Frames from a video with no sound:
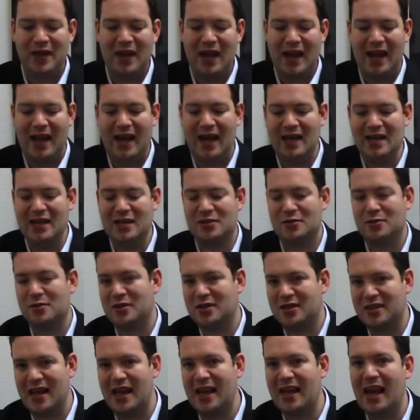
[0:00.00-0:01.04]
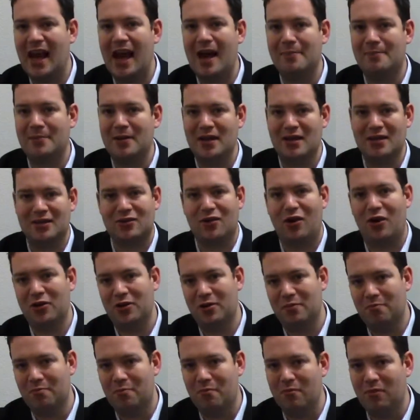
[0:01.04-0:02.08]
And this mistake happened. It's
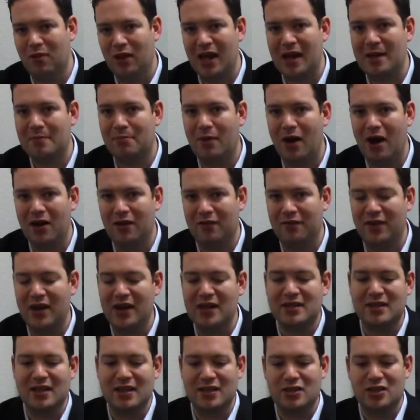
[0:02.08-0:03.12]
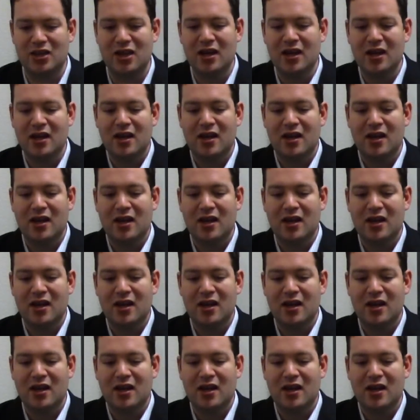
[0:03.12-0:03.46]
called a late bottle vintage.